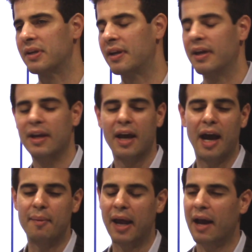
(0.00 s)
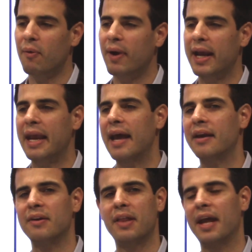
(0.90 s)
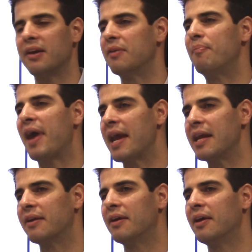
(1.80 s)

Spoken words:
And I don't want to get into that debate.